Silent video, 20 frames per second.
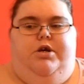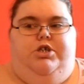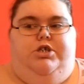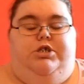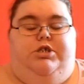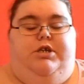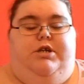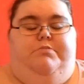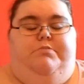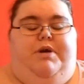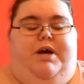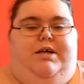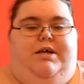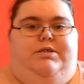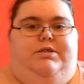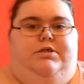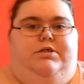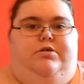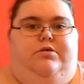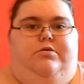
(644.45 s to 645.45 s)
she didn't
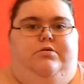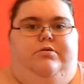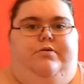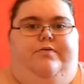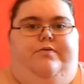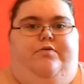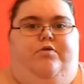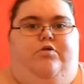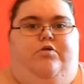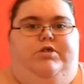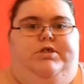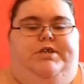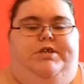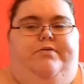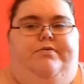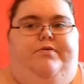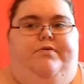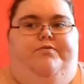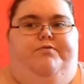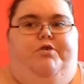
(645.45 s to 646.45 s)
pass till the
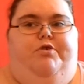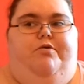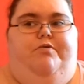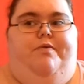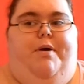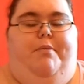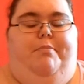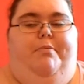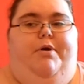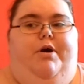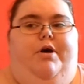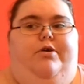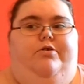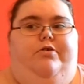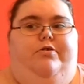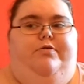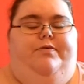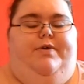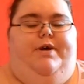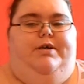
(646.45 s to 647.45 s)
14th of November
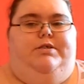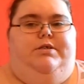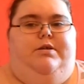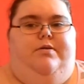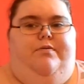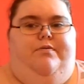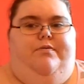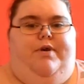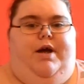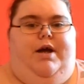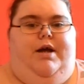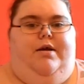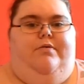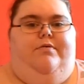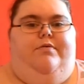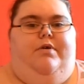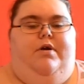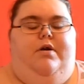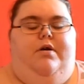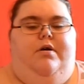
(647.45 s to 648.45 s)
2005,